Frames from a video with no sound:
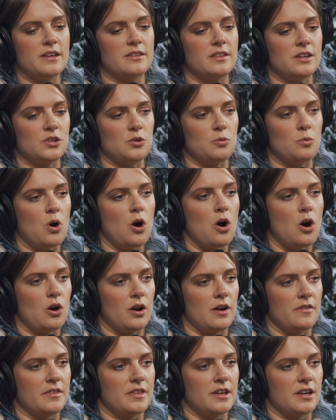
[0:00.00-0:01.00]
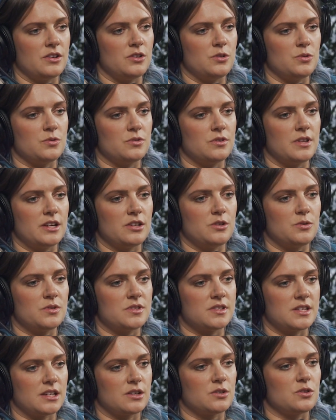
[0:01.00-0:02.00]
that you are and that you
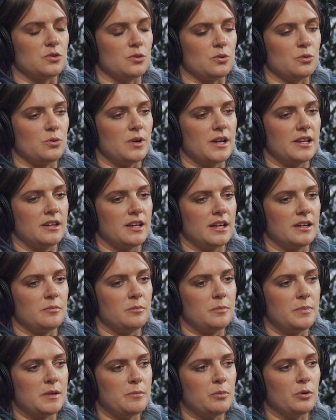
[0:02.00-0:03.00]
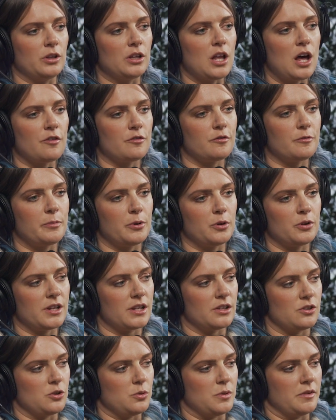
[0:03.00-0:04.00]
stick to, and people love
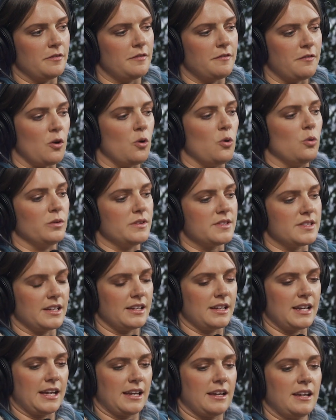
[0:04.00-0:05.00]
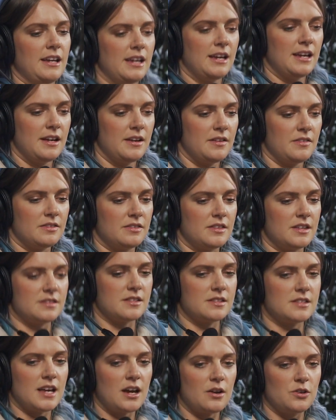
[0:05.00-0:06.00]
putting you in folds and like this
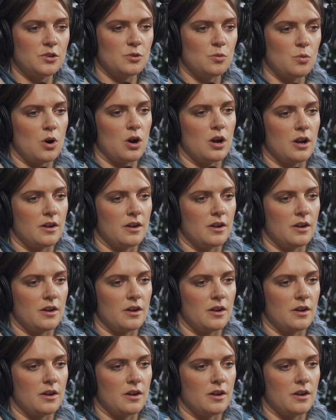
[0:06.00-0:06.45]
is how you are